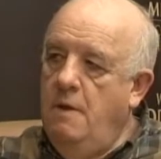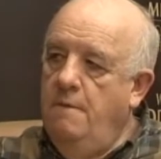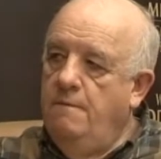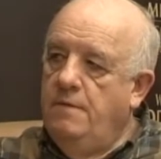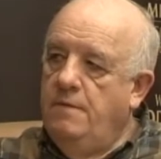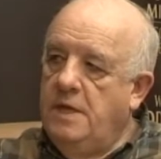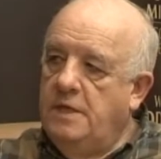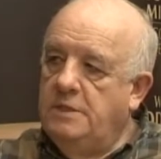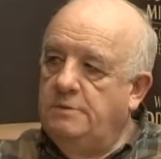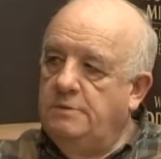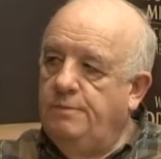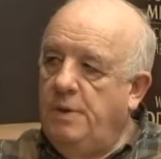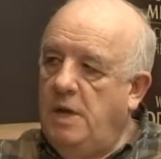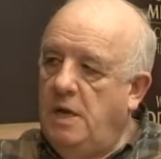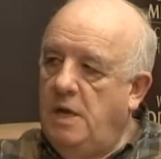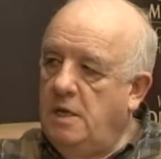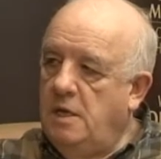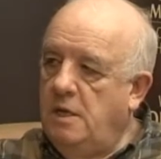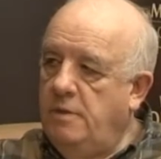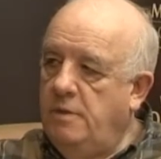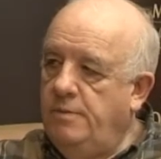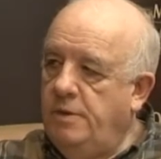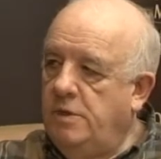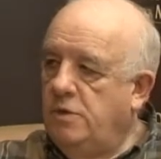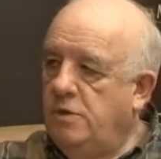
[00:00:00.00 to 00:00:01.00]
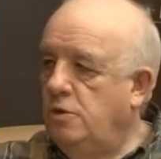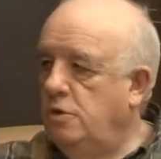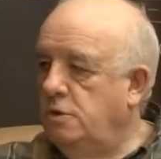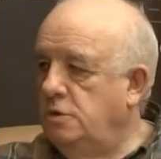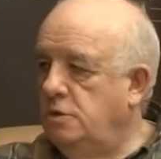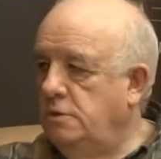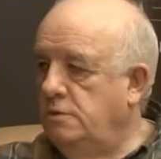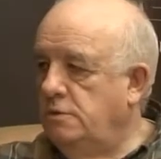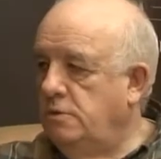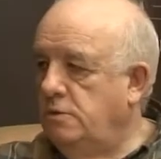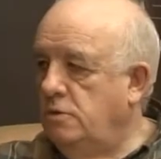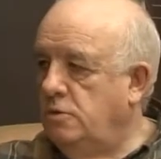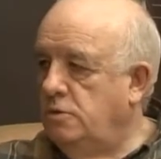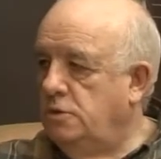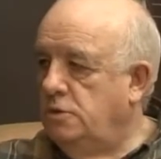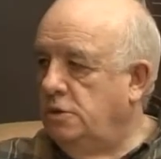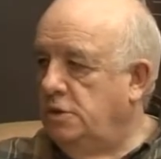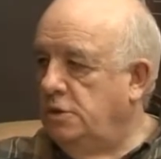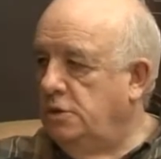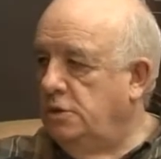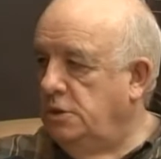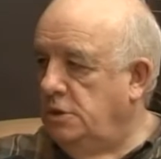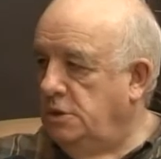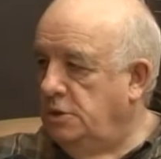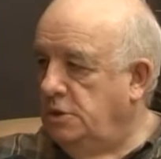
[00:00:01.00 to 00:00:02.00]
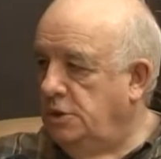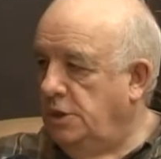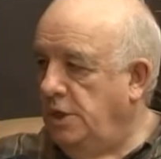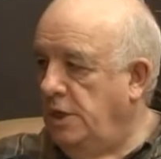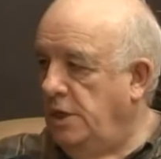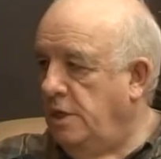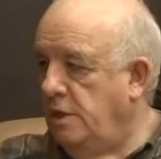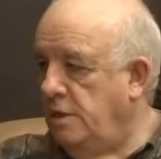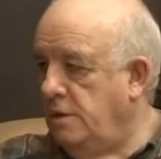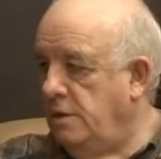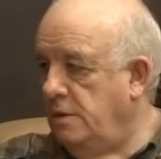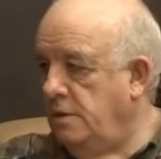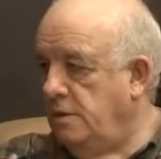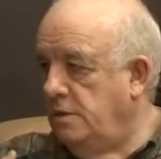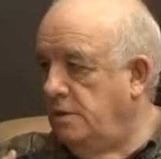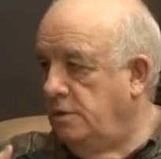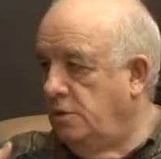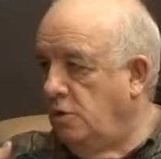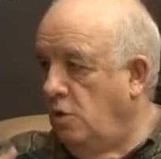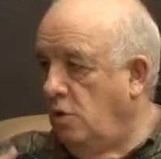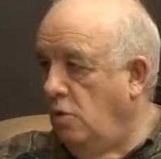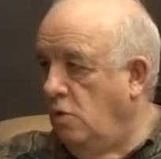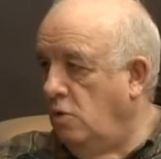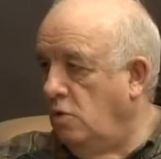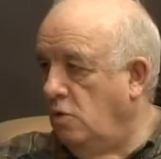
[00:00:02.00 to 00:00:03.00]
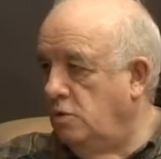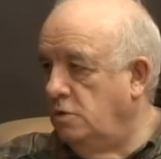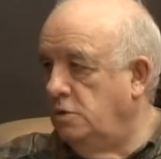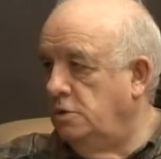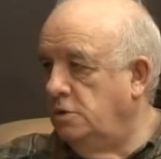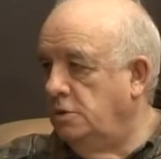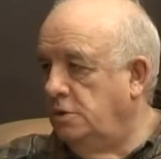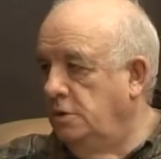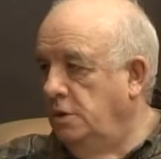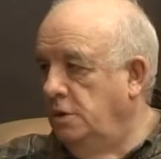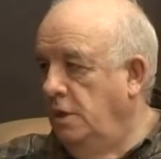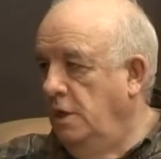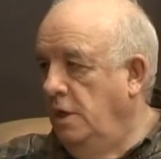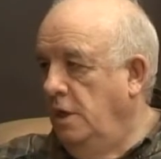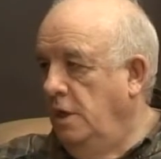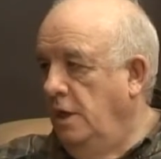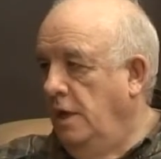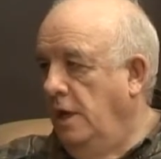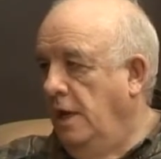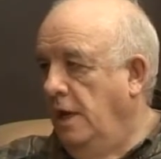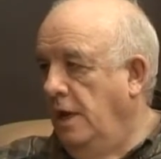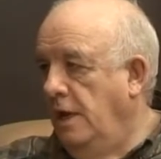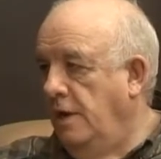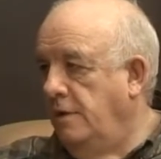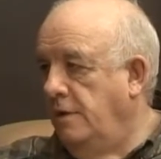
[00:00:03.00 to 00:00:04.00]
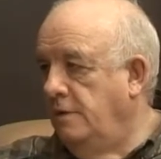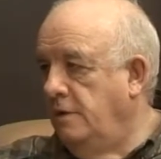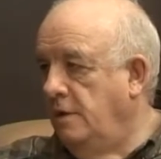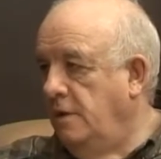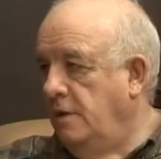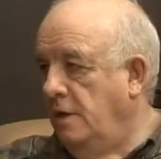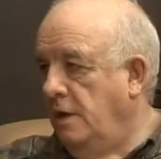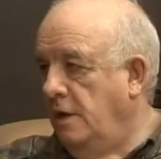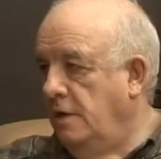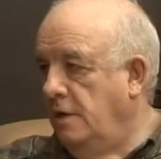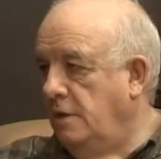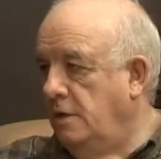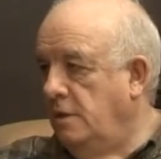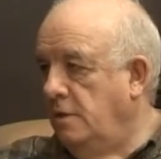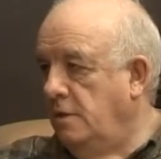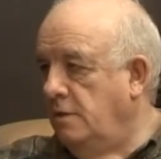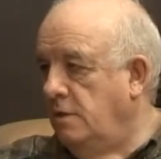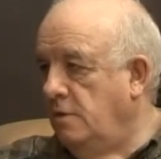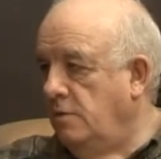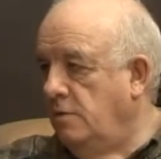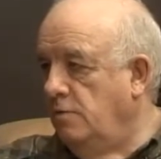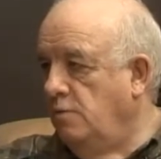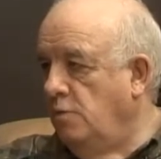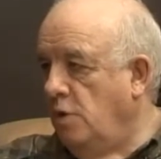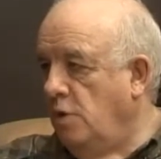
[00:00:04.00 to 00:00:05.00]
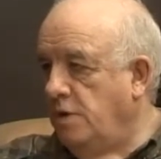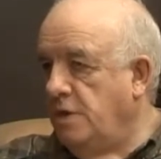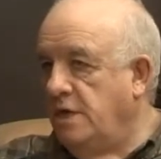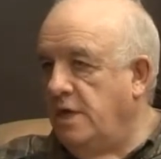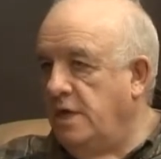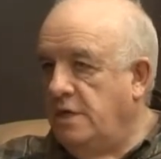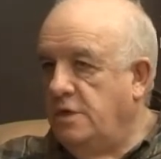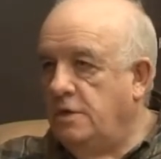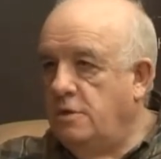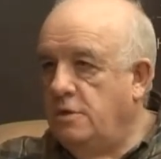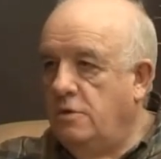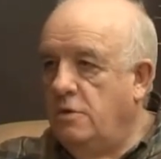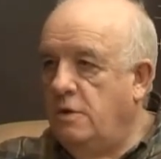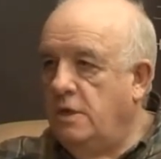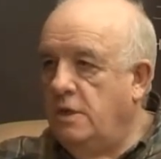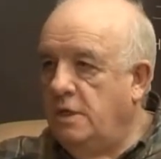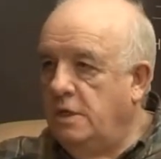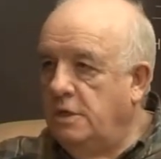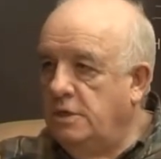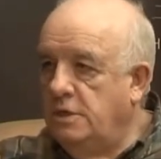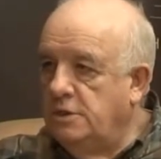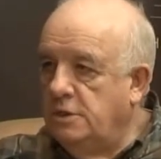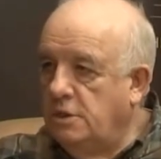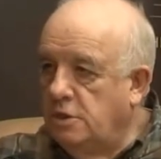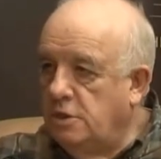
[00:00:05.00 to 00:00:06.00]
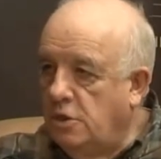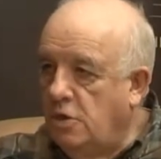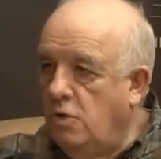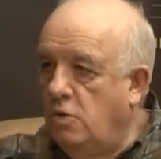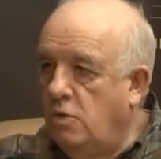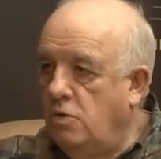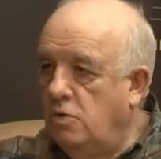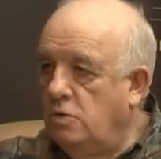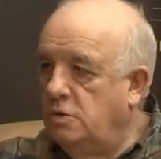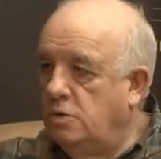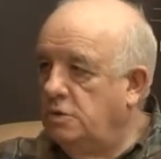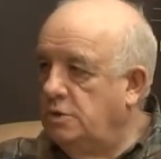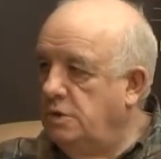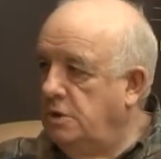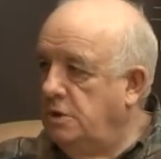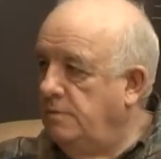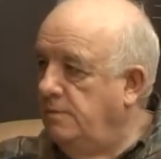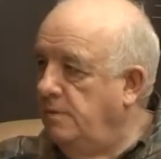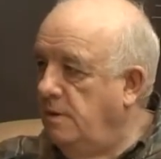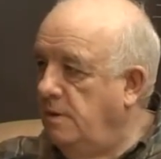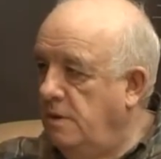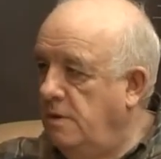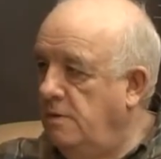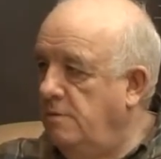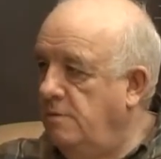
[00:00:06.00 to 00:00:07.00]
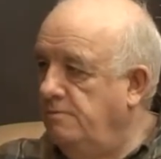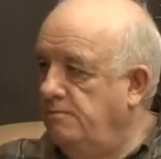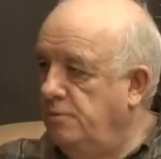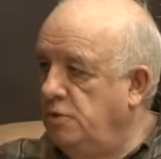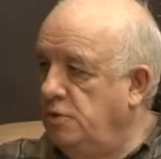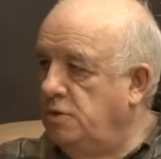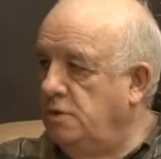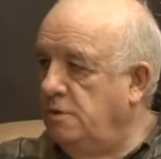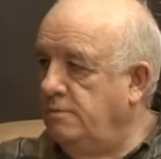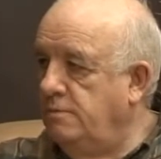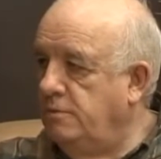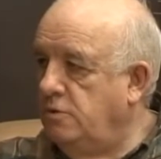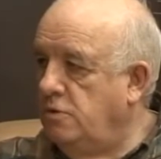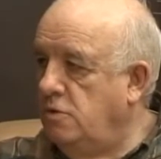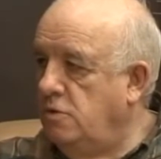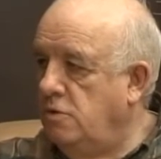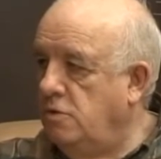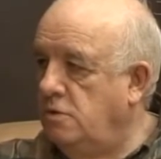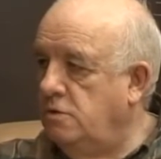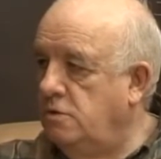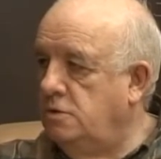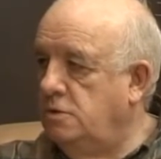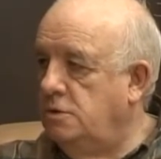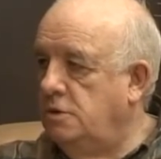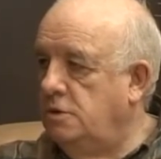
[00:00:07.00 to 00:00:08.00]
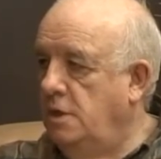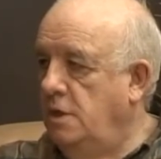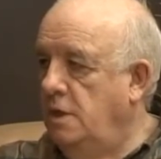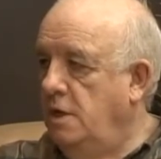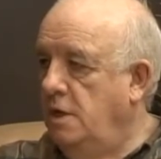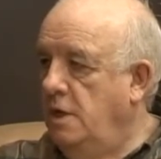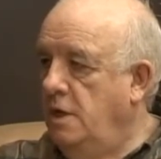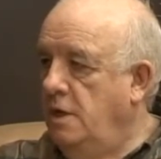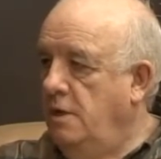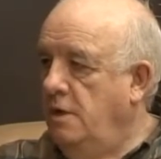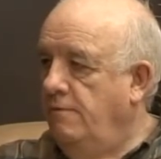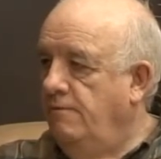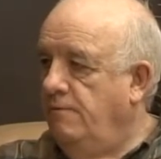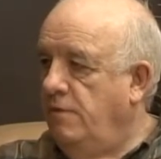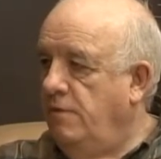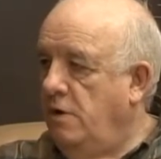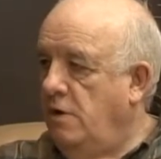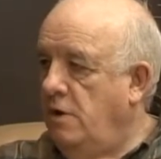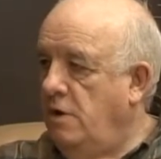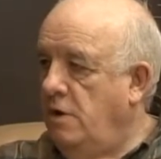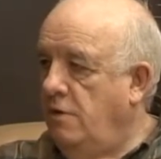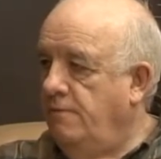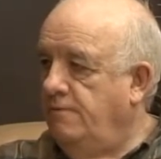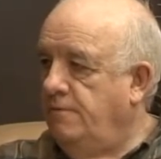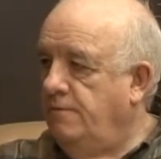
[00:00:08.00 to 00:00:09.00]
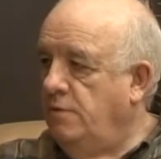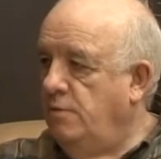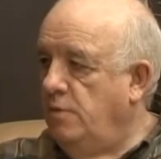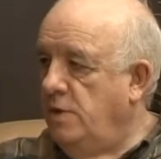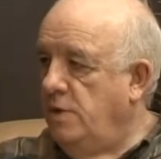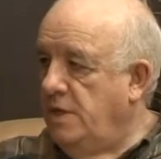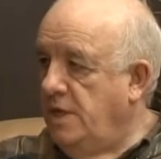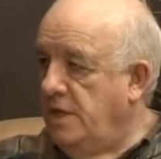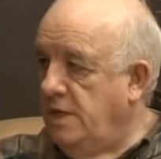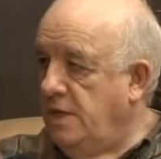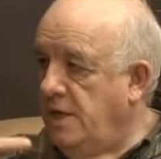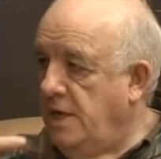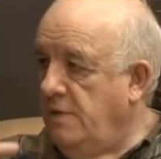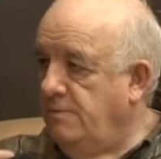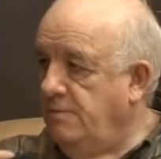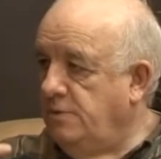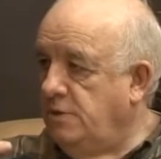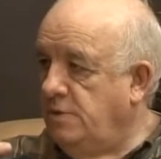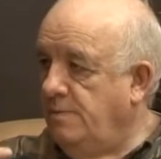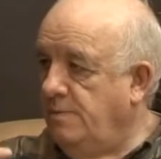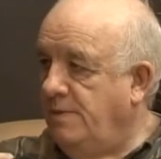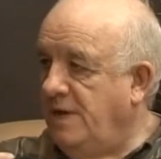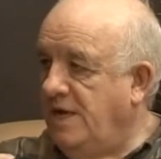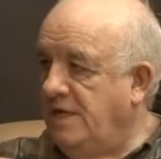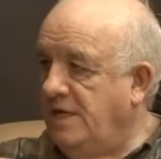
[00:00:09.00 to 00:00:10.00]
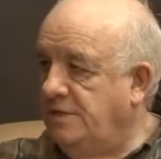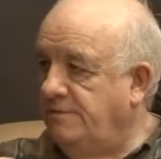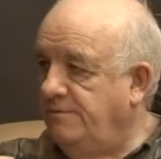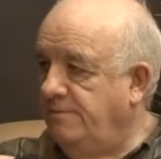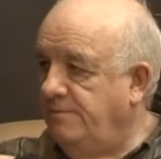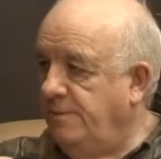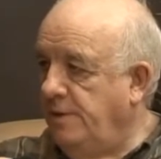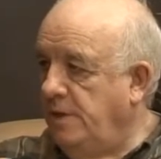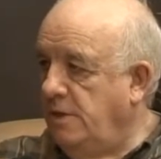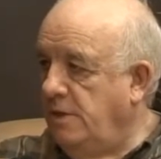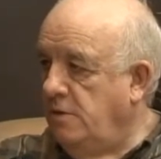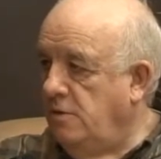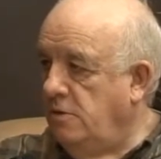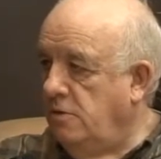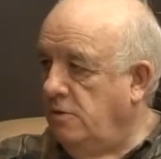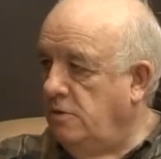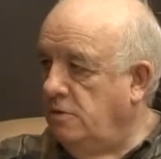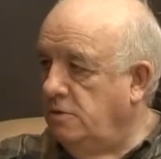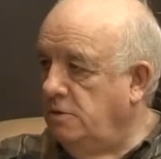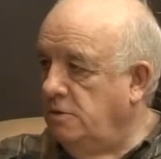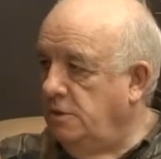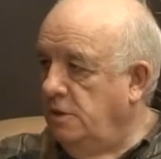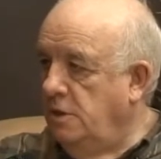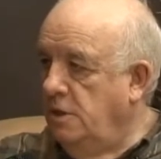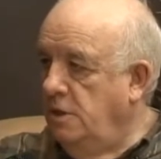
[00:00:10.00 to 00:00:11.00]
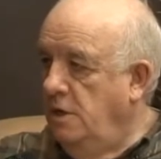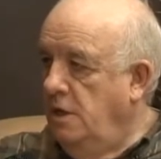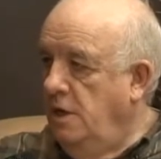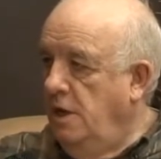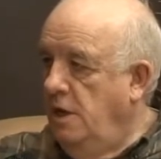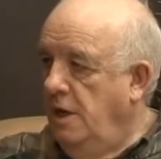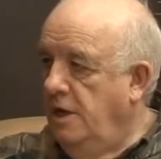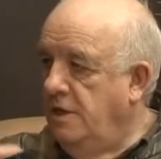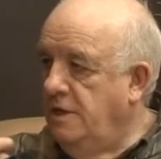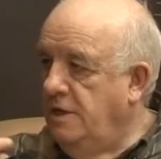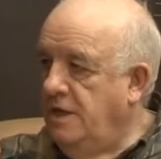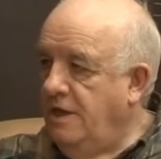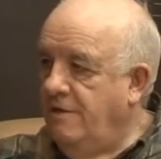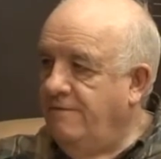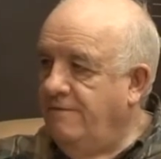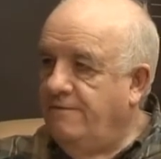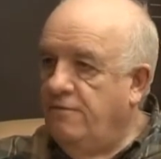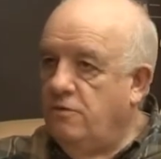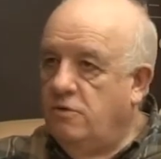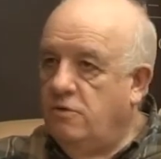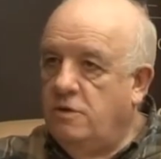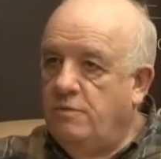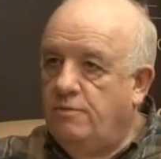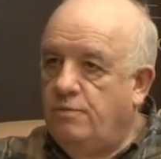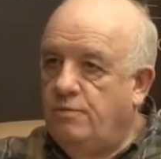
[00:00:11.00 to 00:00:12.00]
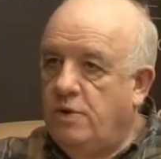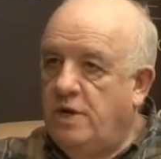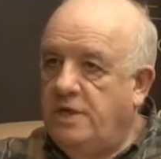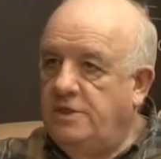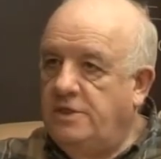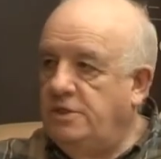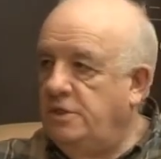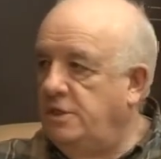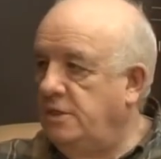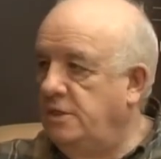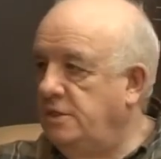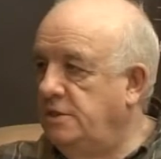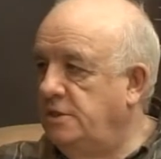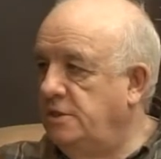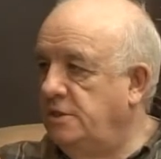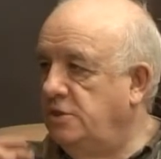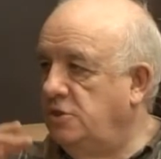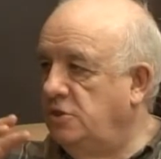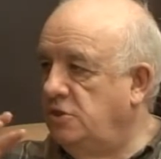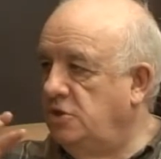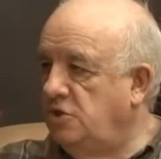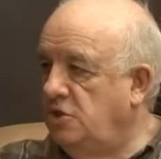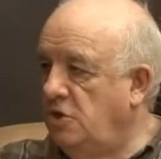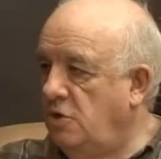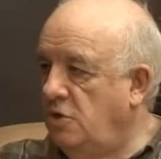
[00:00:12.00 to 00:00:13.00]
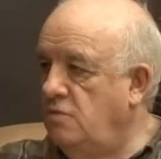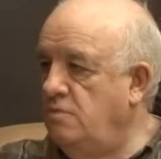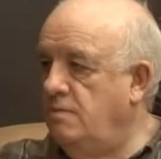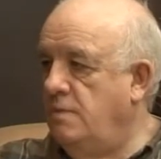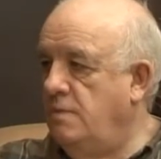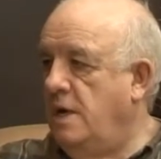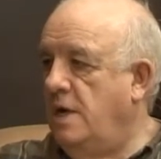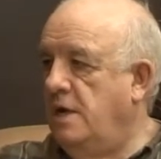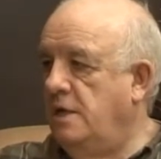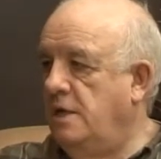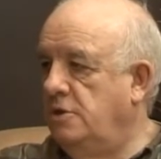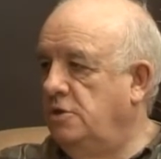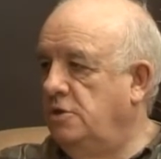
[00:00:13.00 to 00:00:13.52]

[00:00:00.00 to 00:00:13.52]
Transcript: That's partly because, of course, the Shia courts and what they're doing is the courts, Muslim courts, very often when they get into blasphemy laws, and therefore the prejudice is so much